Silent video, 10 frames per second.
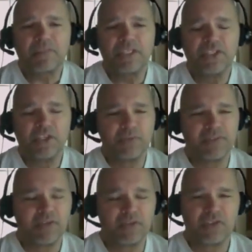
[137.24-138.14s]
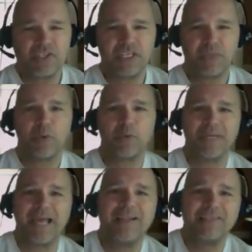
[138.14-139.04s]
in terms of understanding where
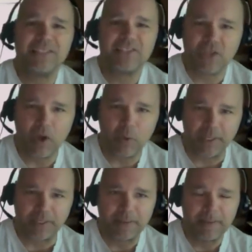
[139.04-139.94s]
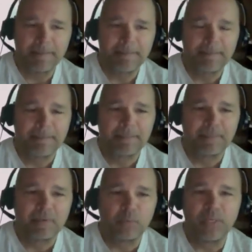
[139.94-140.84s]
reality is going,
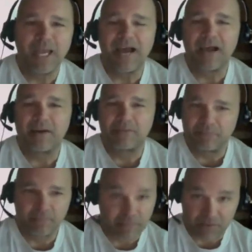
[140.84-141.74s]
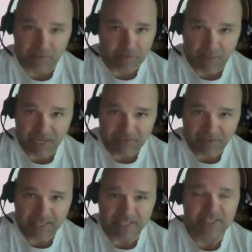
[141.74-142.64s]
we have my
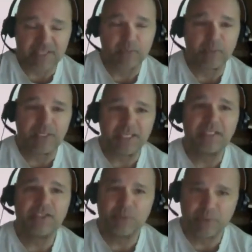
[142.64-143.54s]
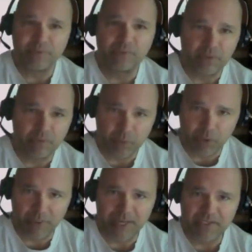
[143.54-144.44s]
advice is we need to to
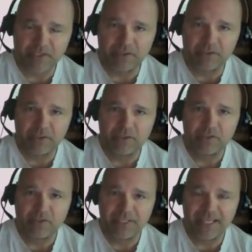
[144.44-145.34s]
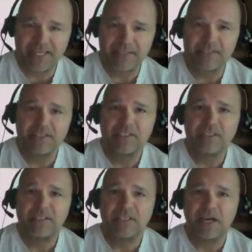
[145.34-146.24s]
progress to the end
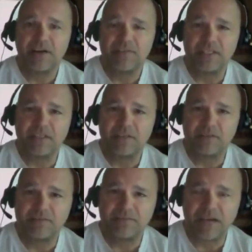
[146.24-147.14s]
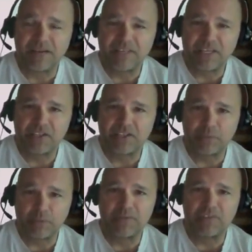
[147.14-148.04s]
of the five stages of
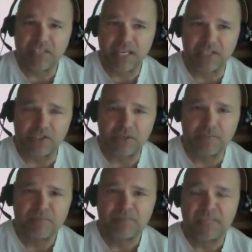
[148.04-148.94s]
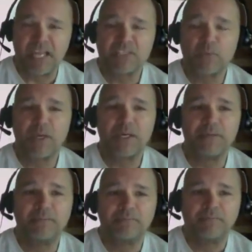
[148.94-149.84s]
grief stage. That's
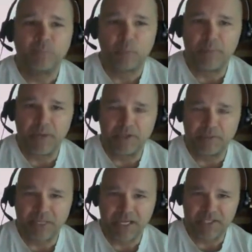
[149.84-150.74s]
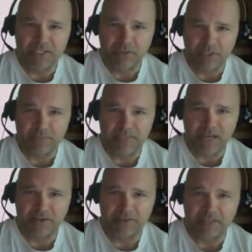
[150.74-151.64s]
why when Mayor de Blasio comes
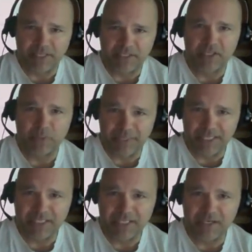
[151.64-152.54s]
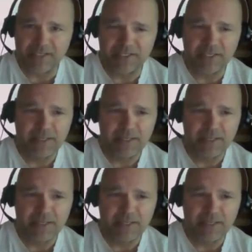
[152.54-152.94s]
out and does what he does,